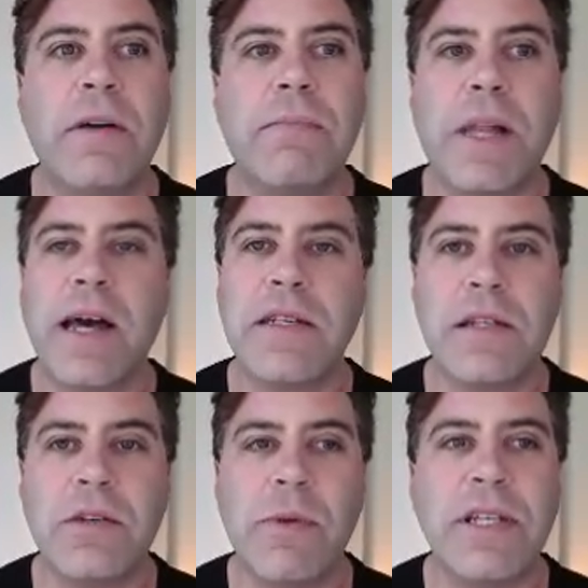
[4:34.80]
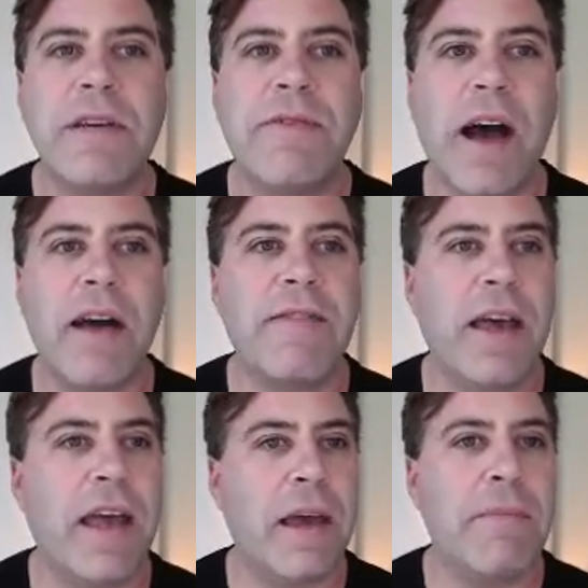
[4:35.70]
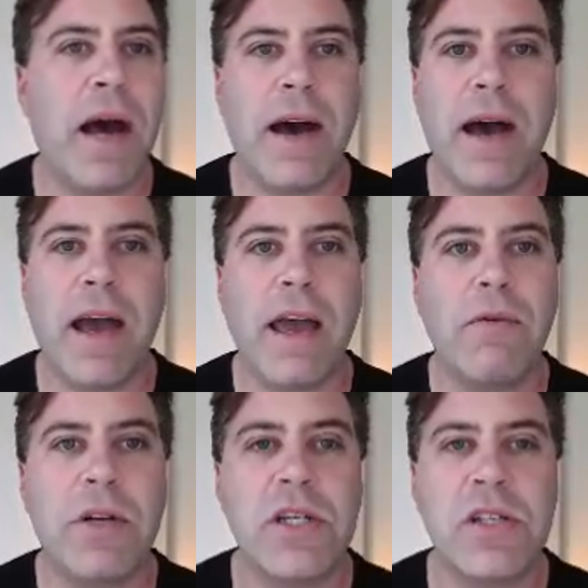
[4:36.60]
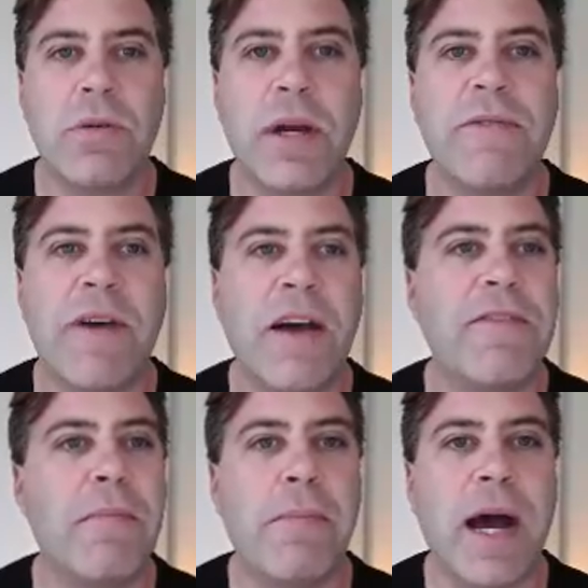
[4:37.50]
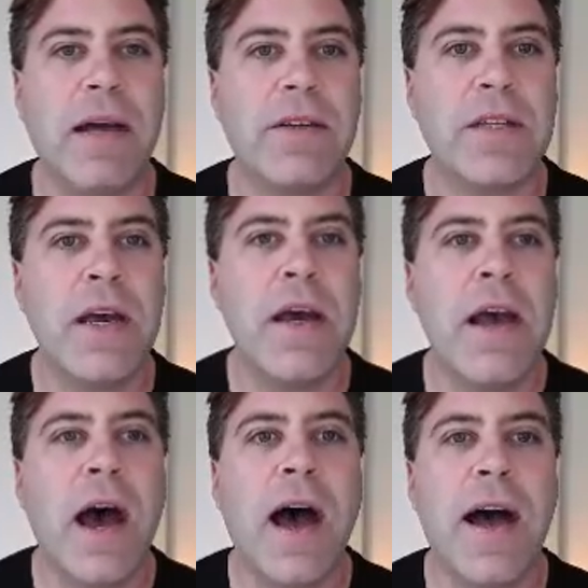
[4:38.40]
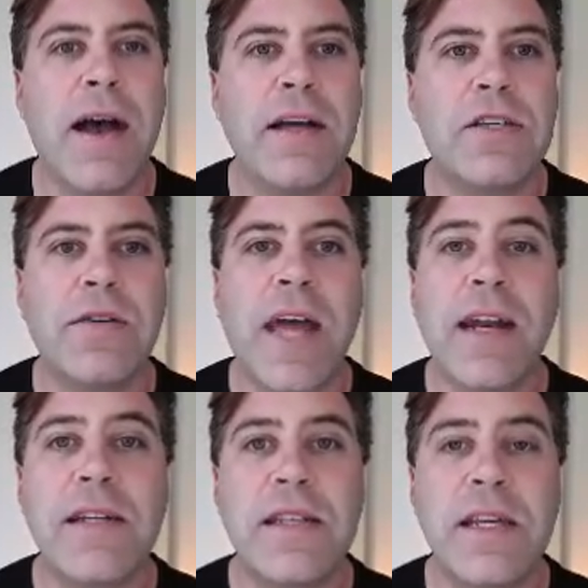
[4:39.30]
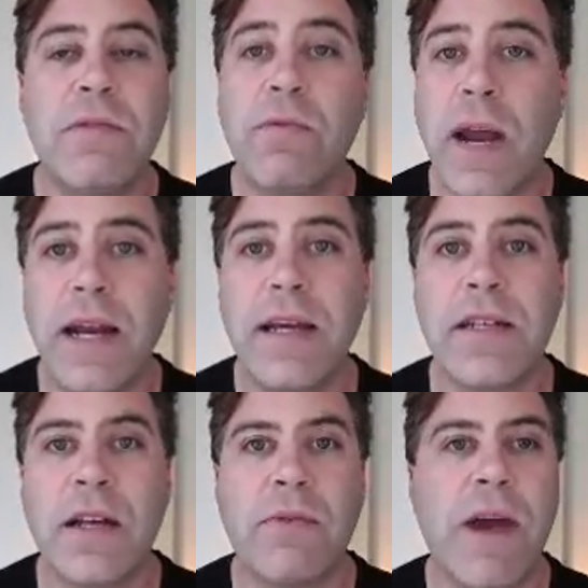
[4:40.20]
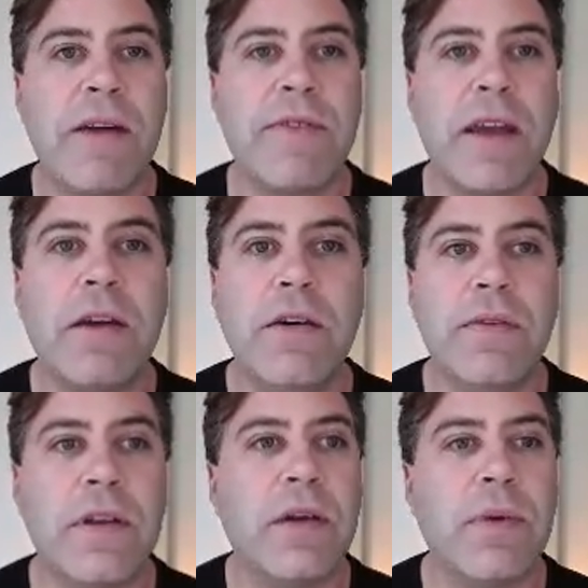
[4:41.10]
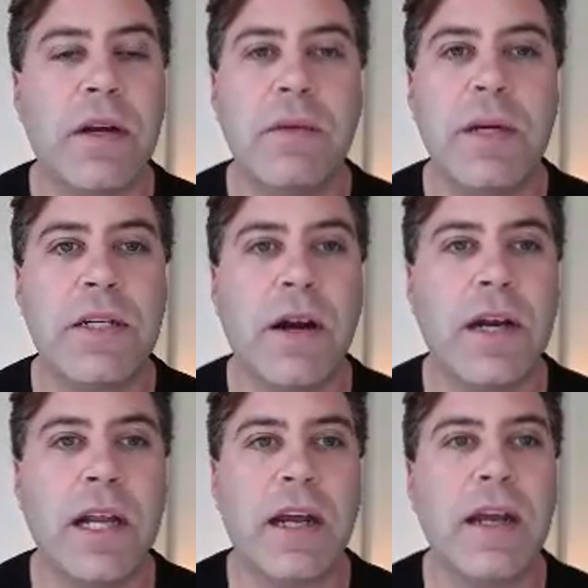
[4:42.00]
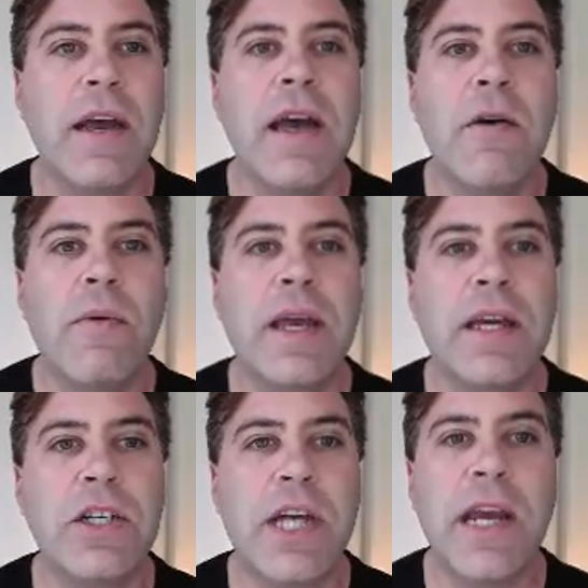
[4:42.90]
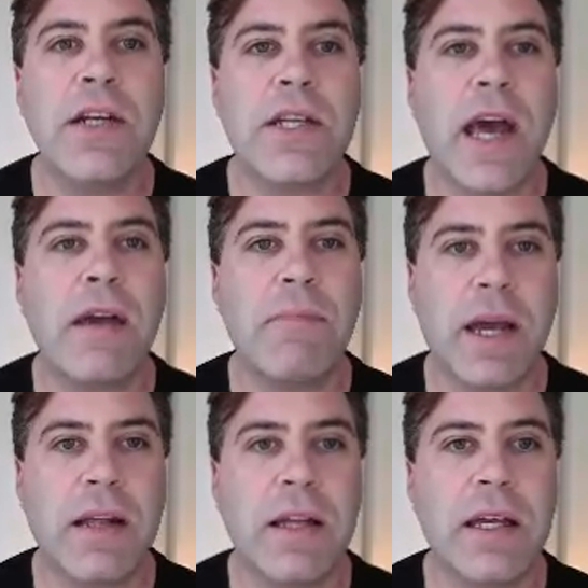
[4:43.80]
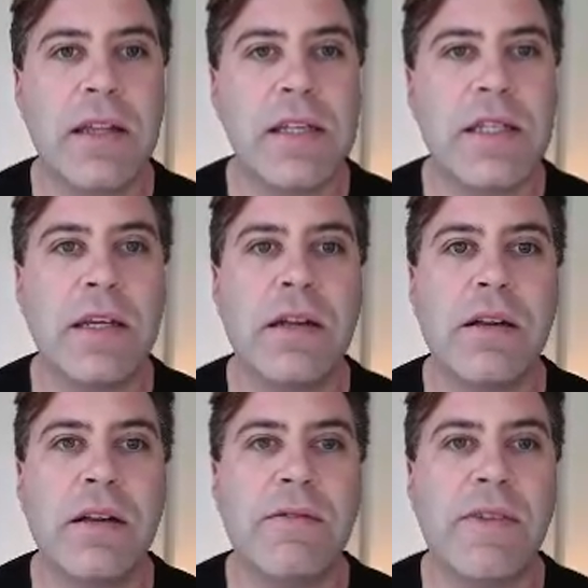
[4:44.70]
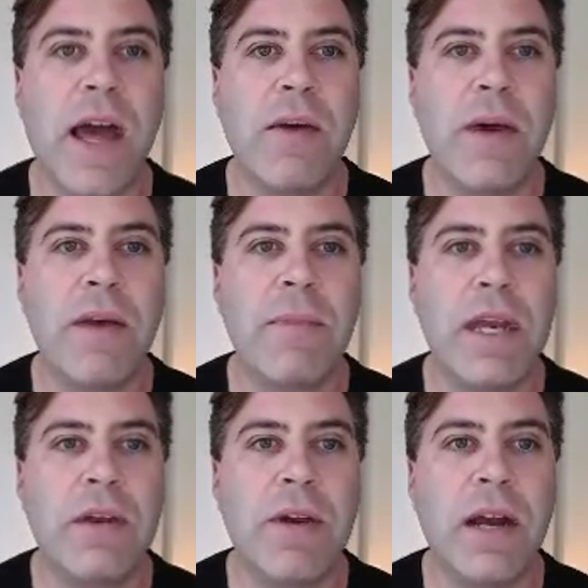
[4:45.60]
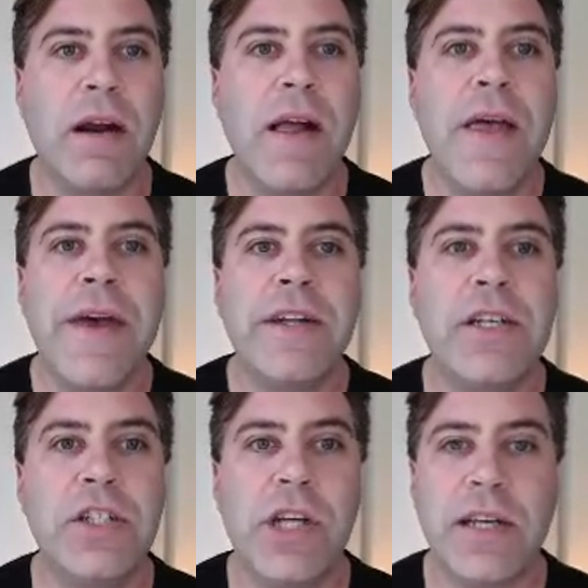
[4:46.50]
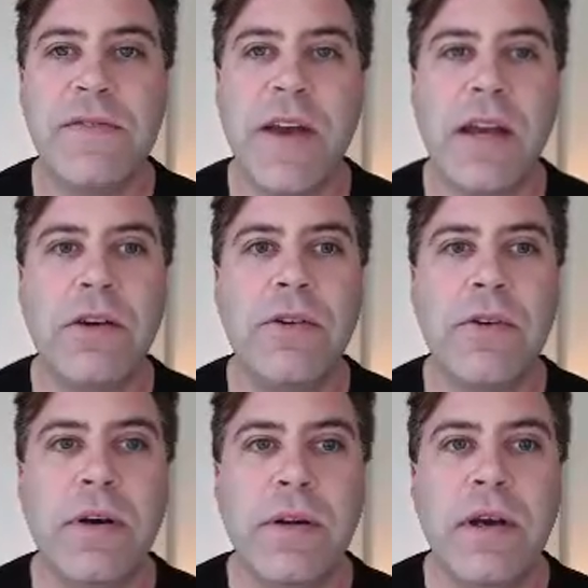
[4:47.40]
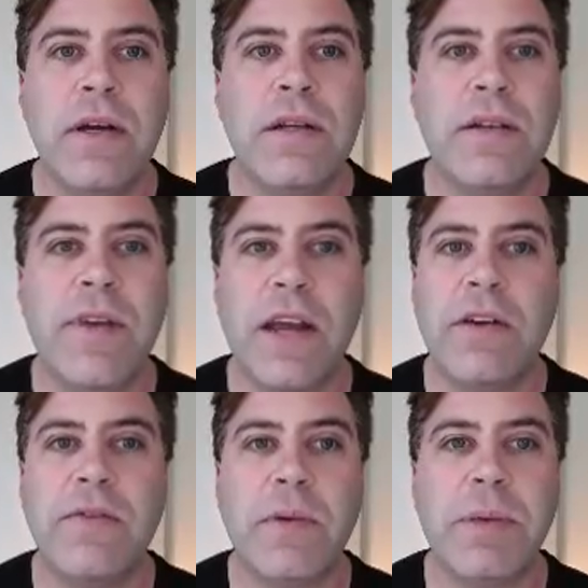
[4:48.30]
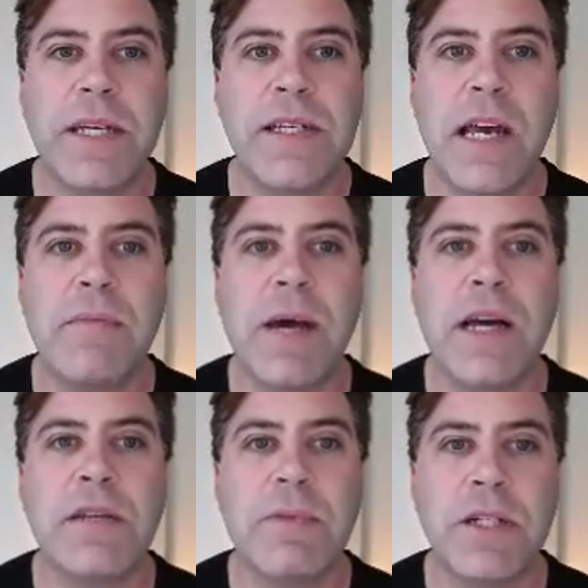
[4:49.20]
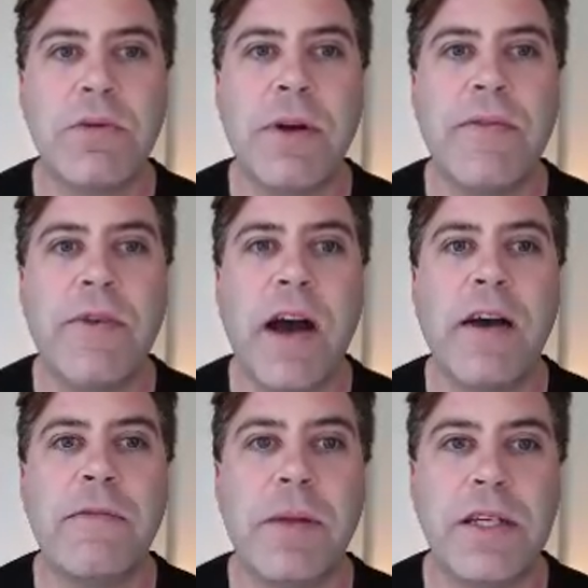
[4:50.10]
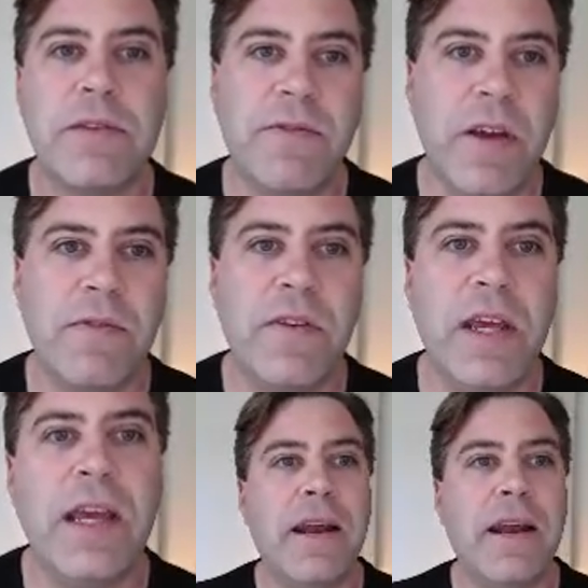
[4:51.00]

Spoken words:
plus 25 mi, which is 25 miles. So that is the radius around Vancouver that we're going to be targeting. We can change that by clicking this little flyaway menu here to just Vancouver, to Vancouver plus 10 miles, plus 25, plus 50,